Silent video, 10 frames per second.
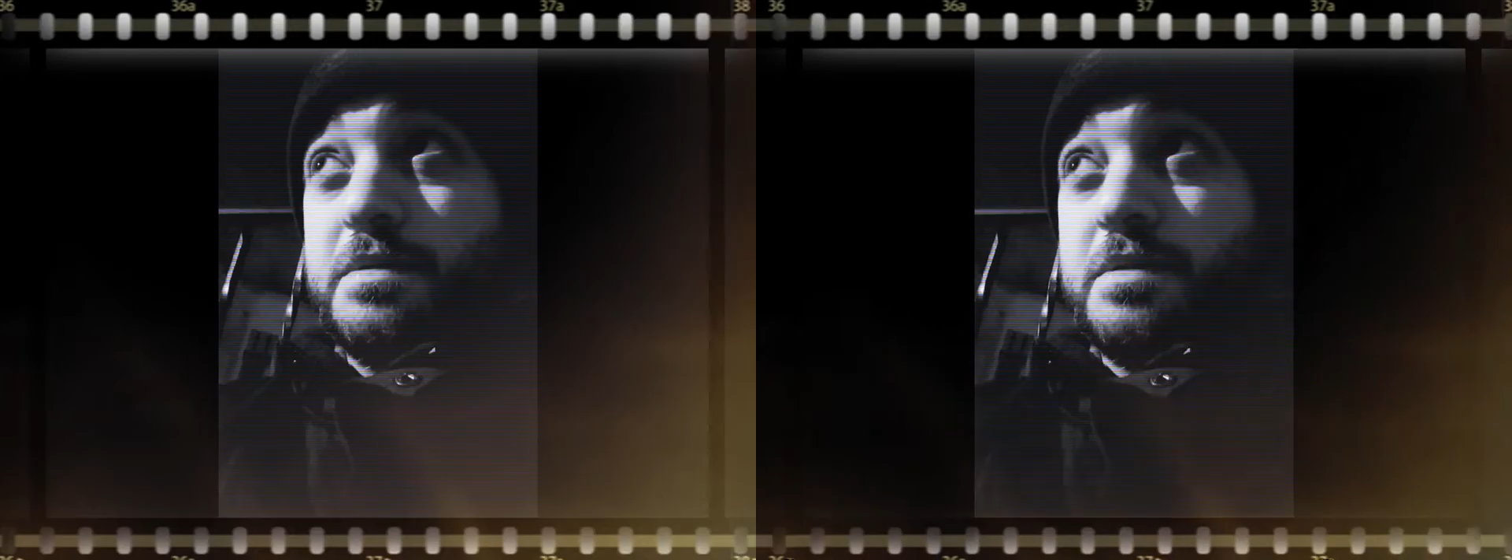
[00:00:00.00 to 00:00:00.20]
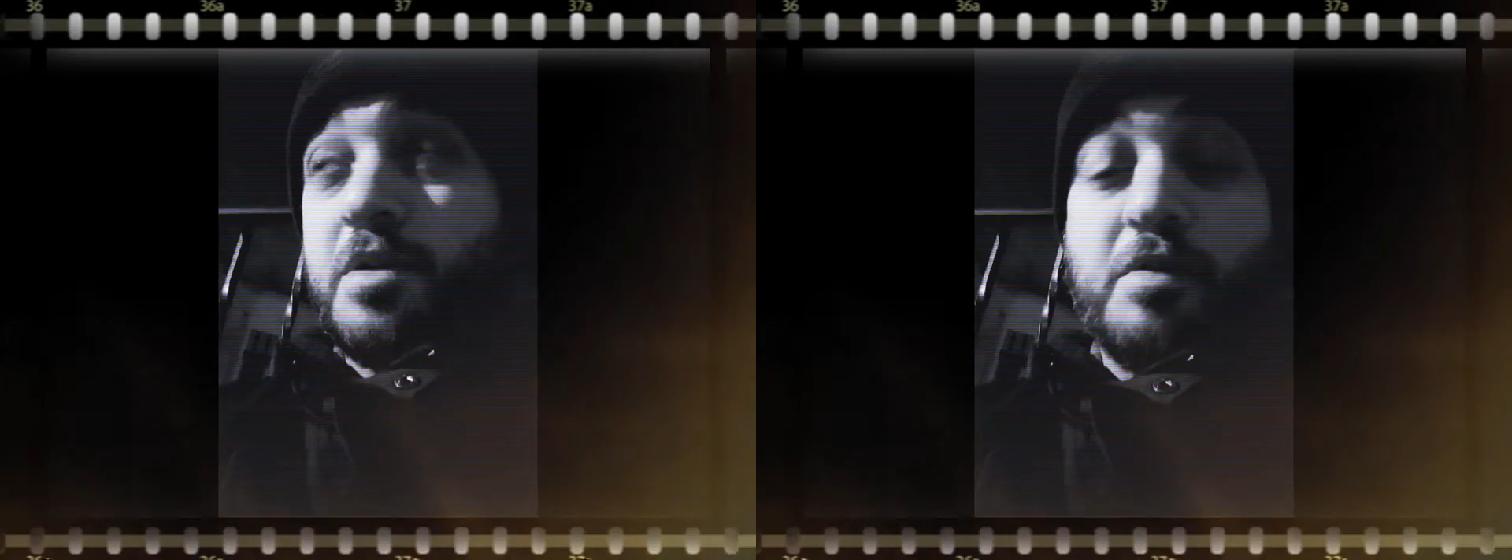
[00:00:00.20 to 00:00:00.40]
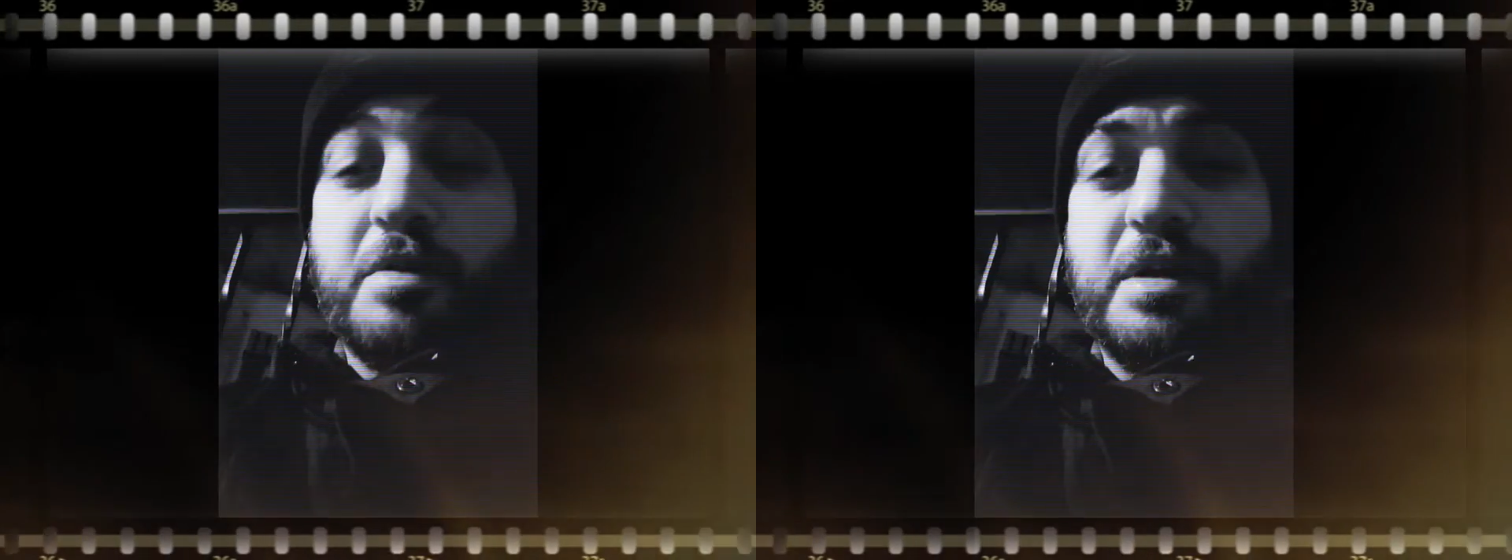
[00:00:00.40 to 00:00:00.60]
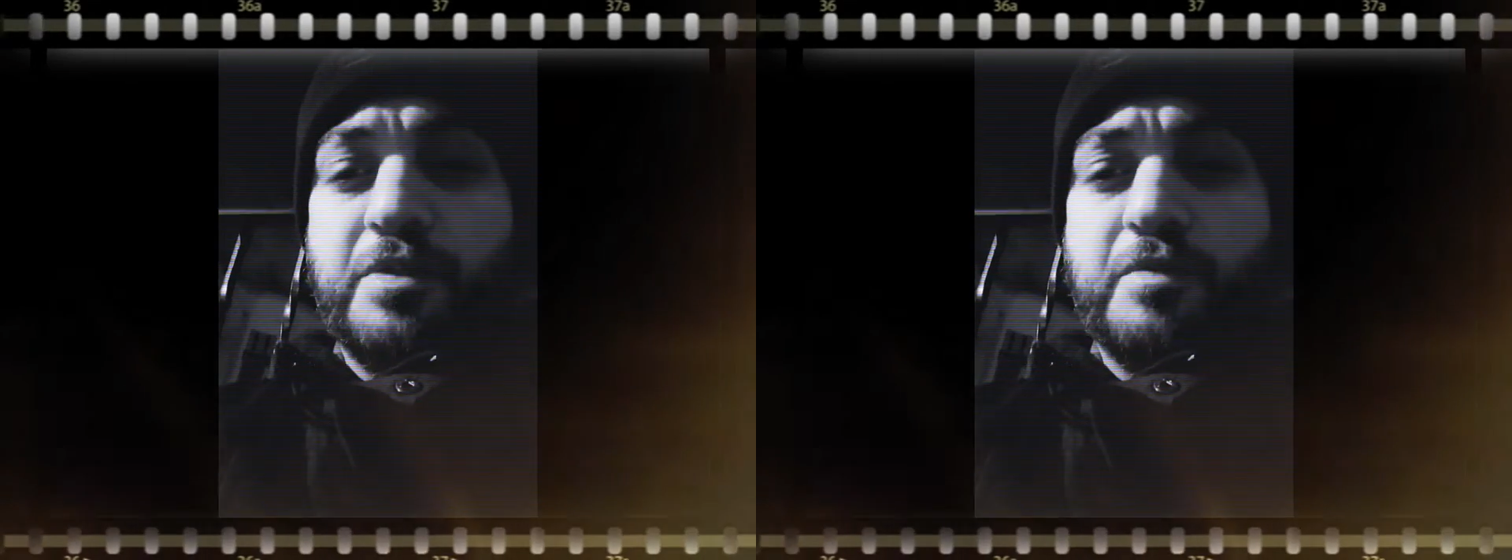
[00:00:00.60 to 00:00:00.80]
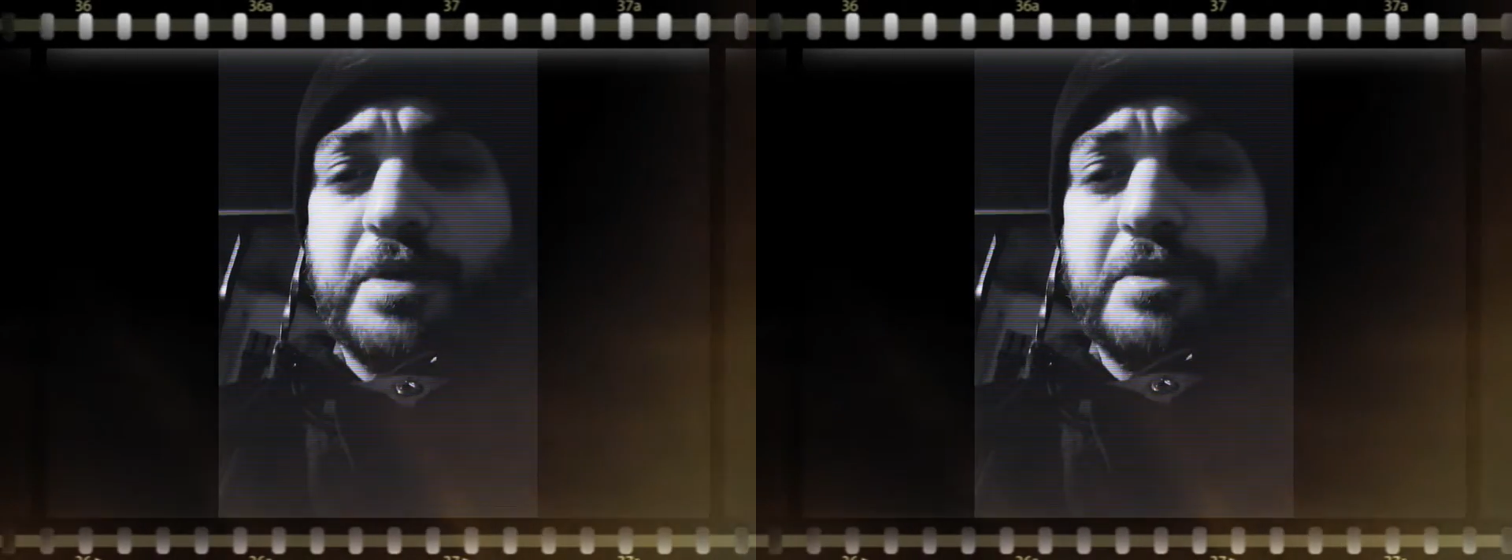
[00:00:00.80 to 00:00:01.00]
than it has
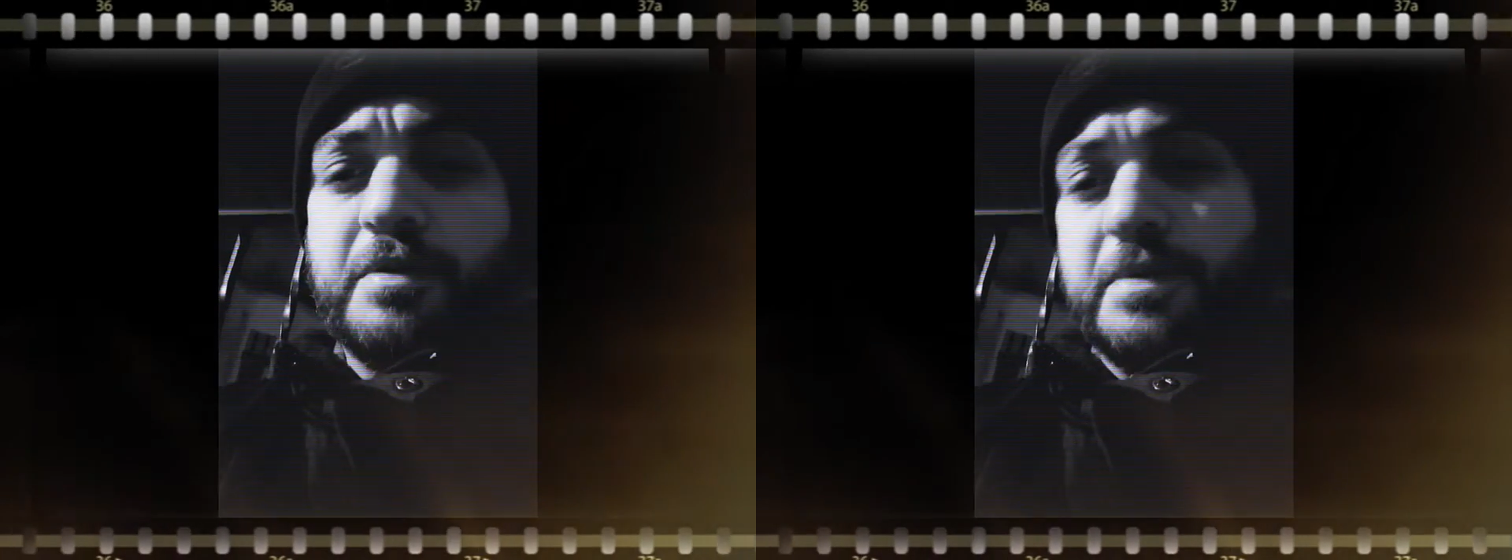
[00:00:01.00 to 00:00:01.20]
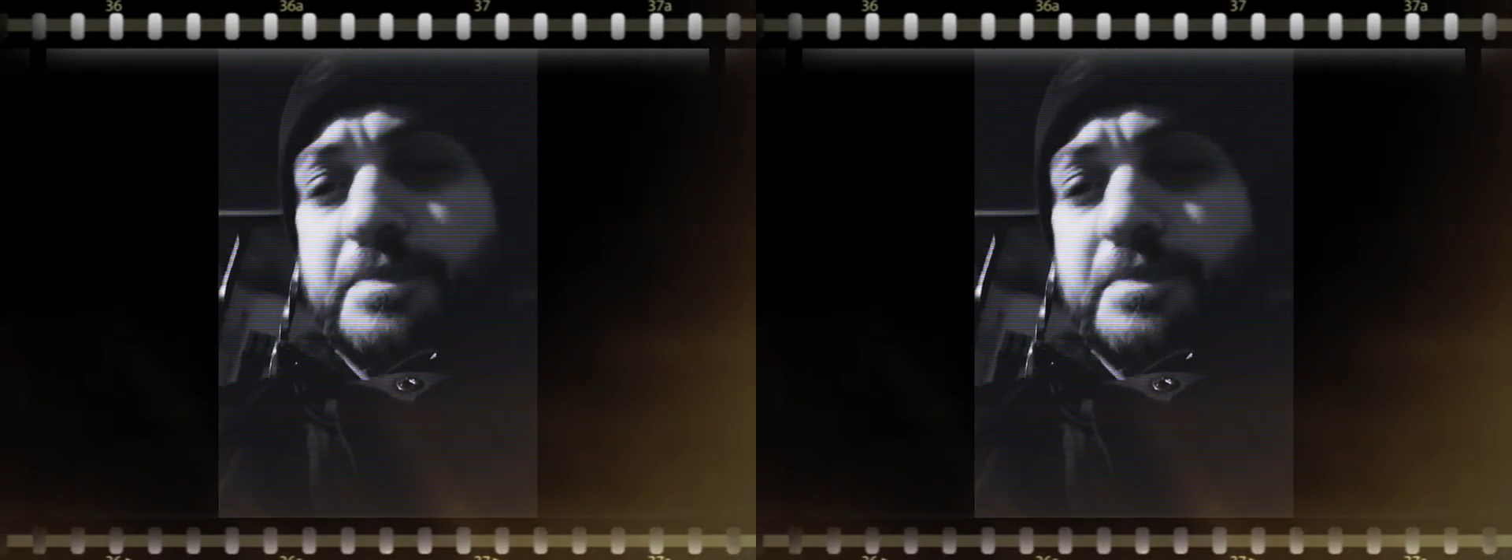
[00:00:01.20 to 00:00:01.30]
ever been.